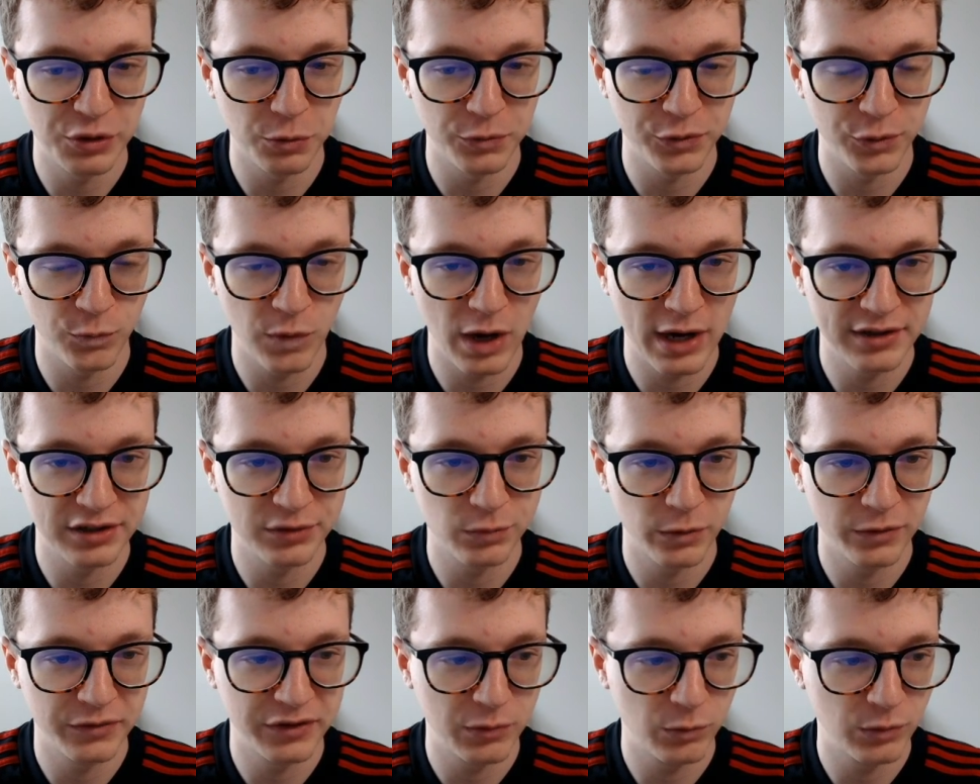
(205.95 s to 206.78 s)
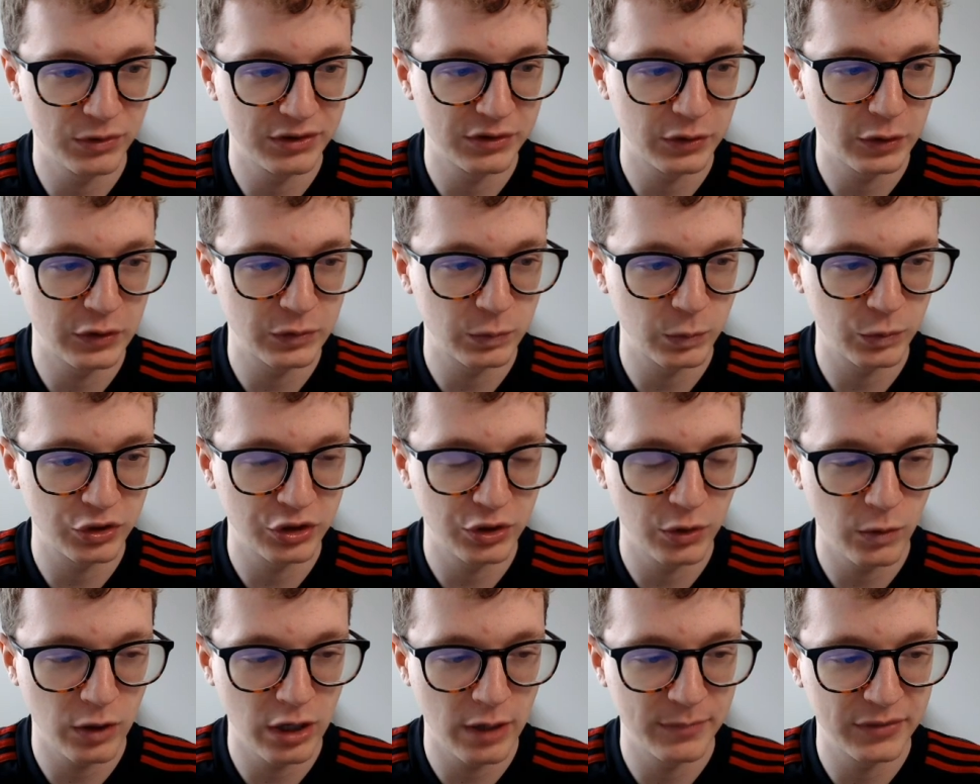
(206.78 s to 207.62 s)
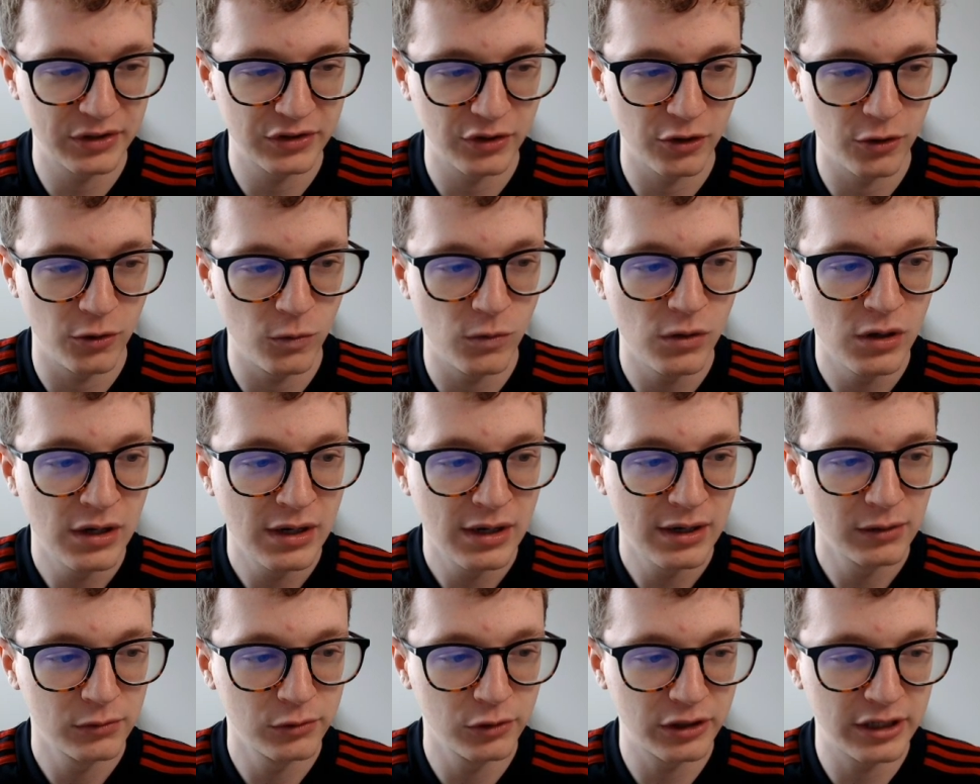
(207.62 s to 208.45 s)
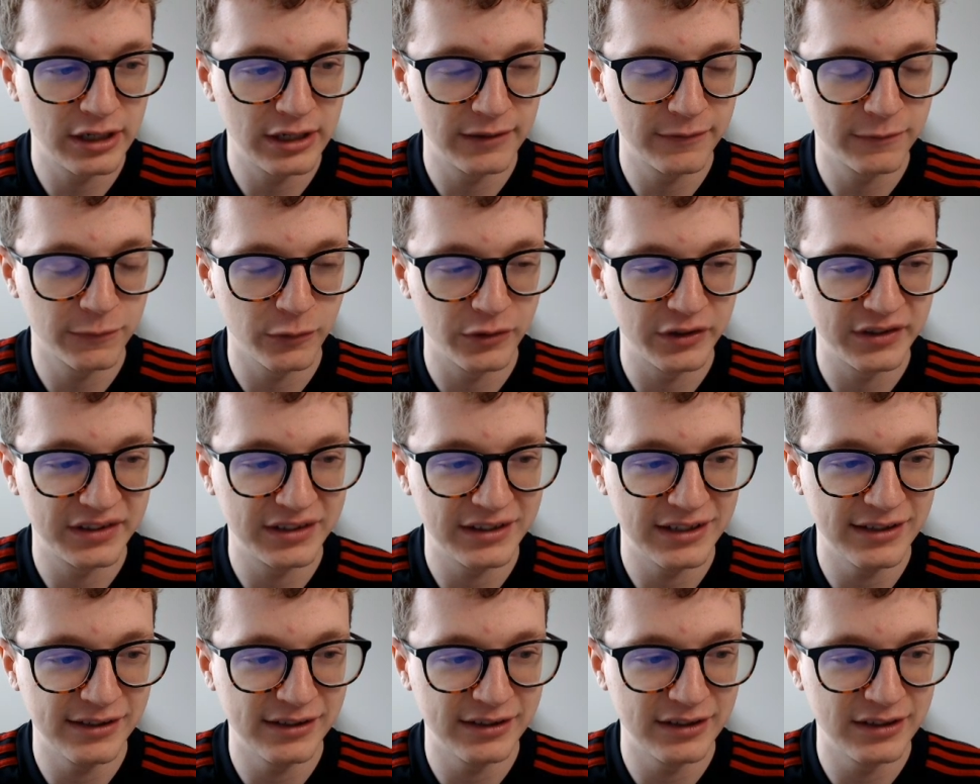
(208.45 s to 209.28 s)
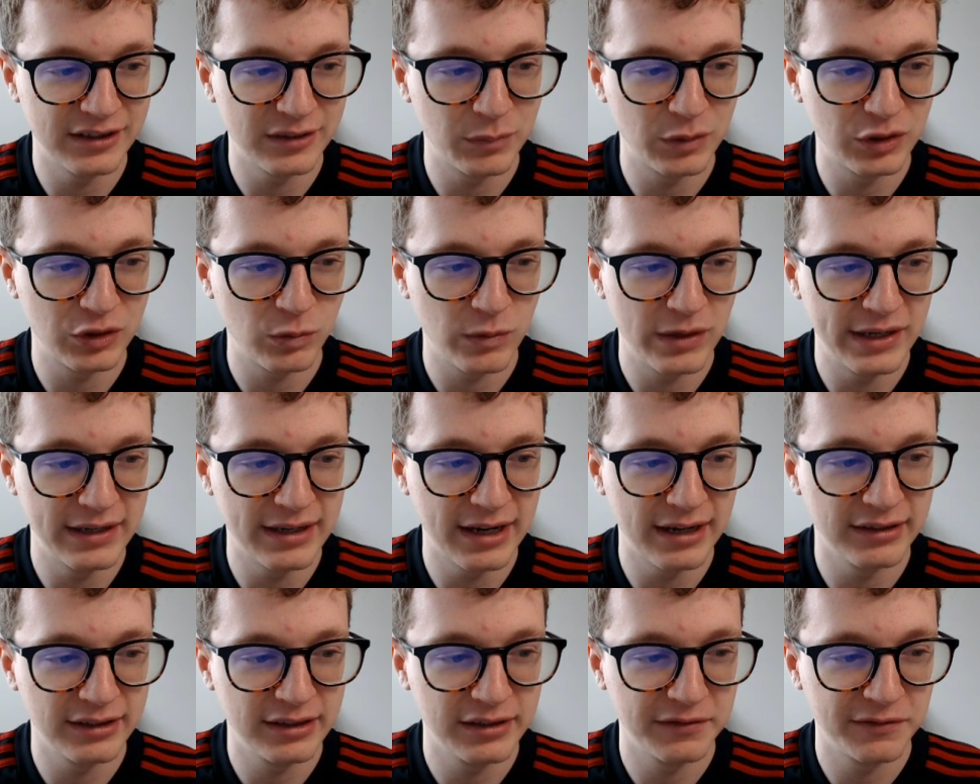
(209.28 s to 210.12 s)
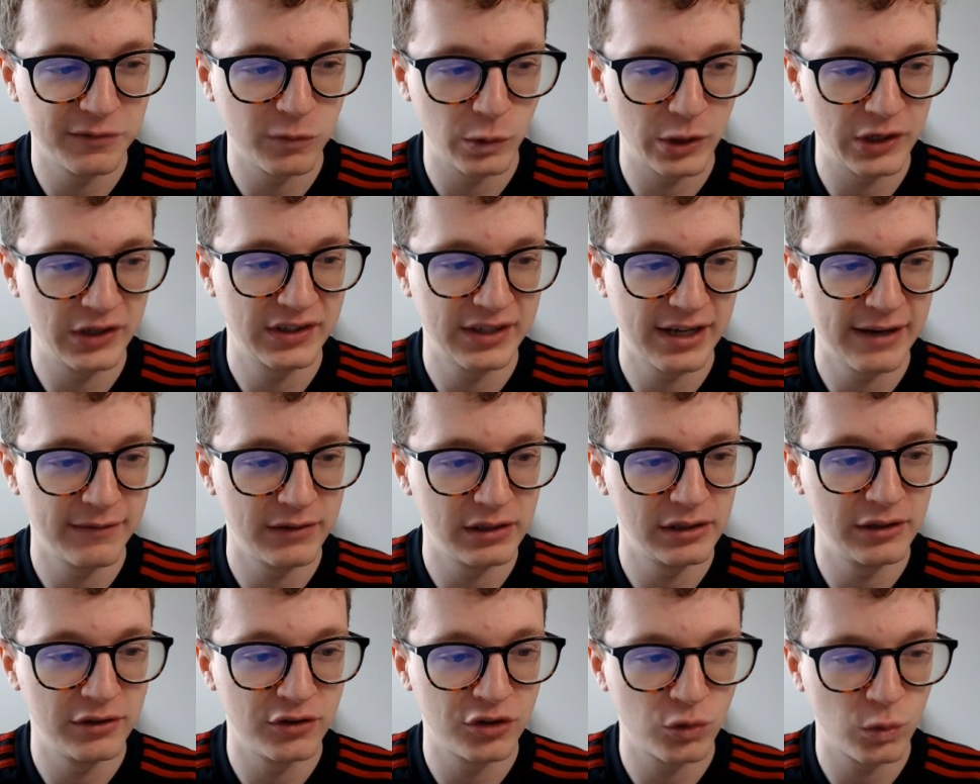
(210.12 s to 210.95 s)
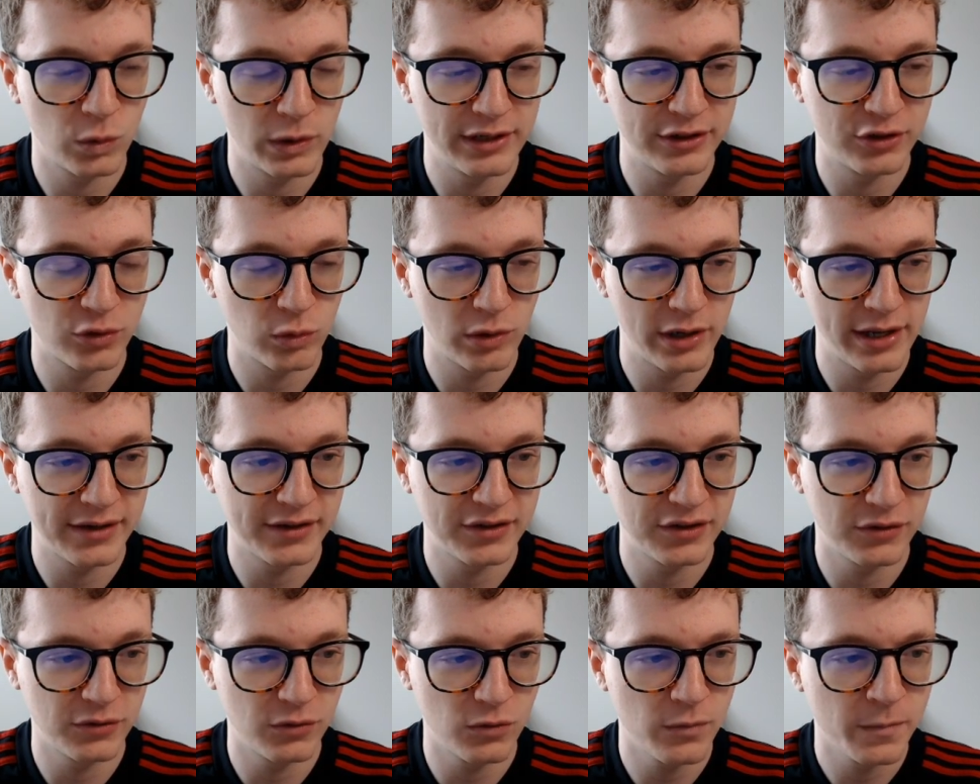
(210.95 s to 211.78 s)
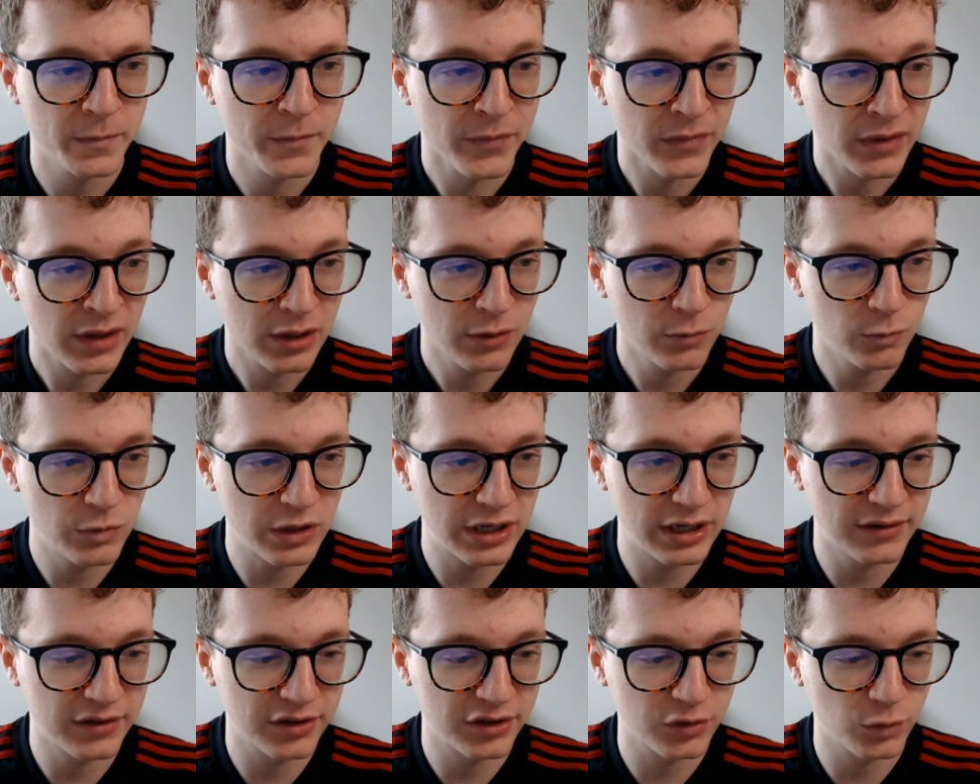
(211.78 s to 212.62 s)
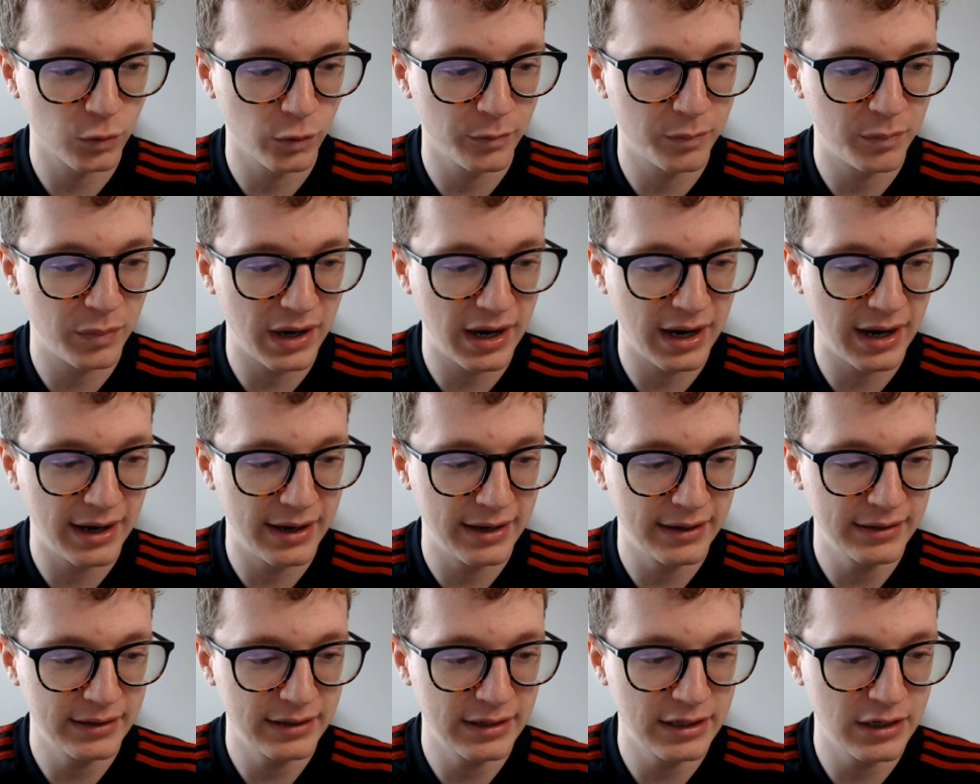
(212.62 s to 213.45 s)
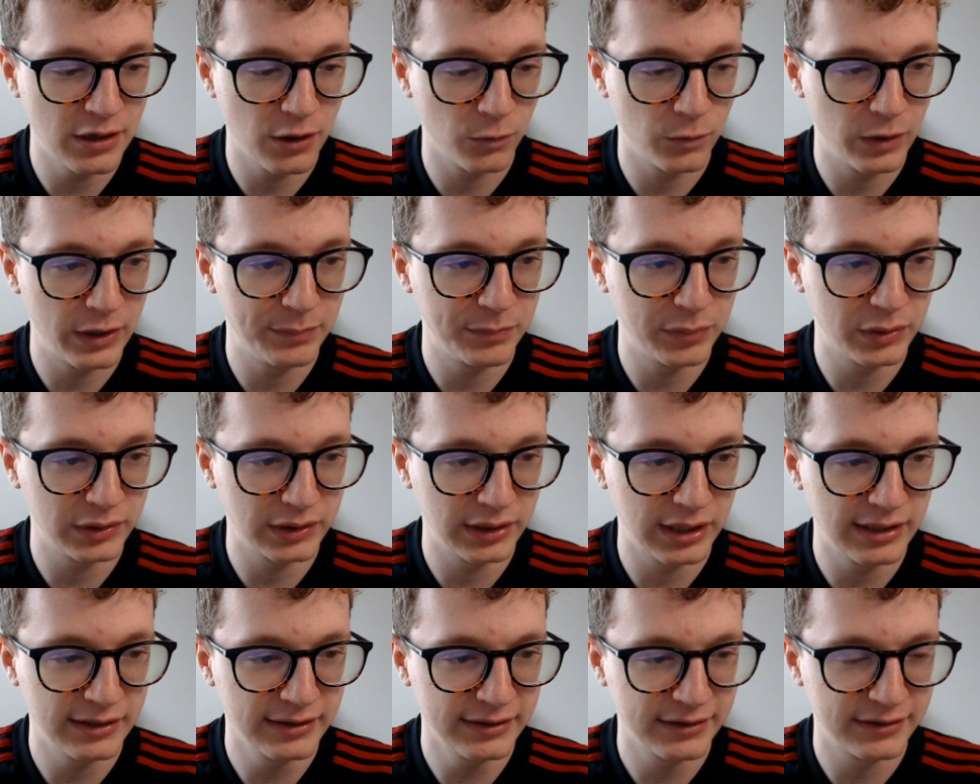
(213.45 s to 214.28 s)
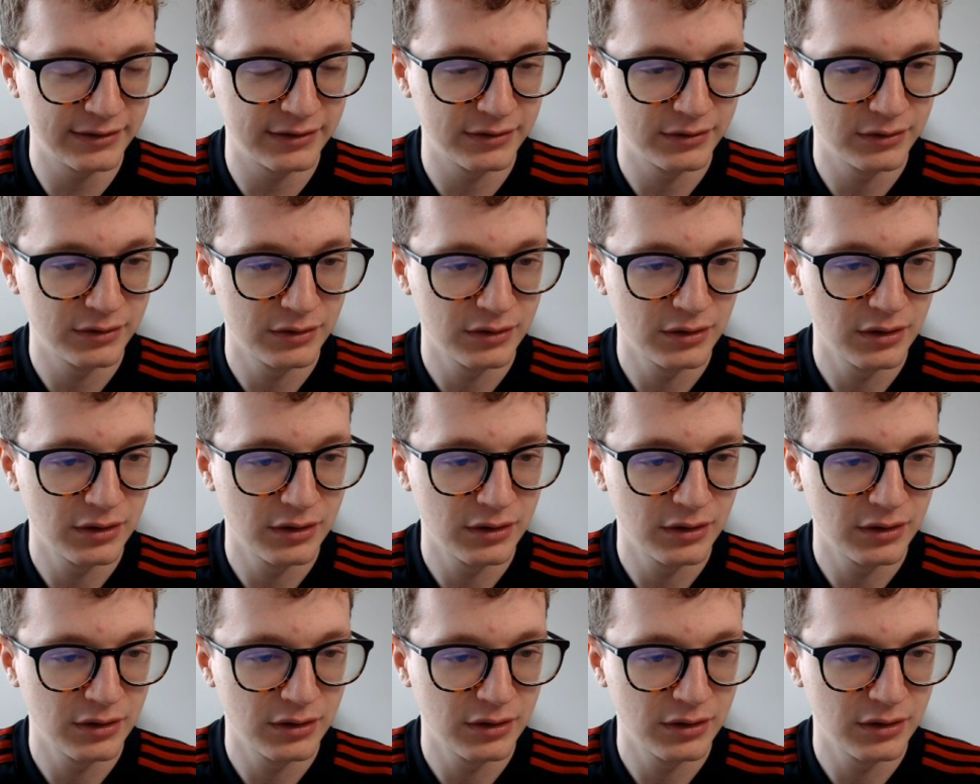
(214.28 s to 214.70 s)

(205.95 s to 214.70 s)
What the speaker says: Here on the right is where the results will show up. So looking for the seasons between 1947 and 2022, we can sort by ERA plus.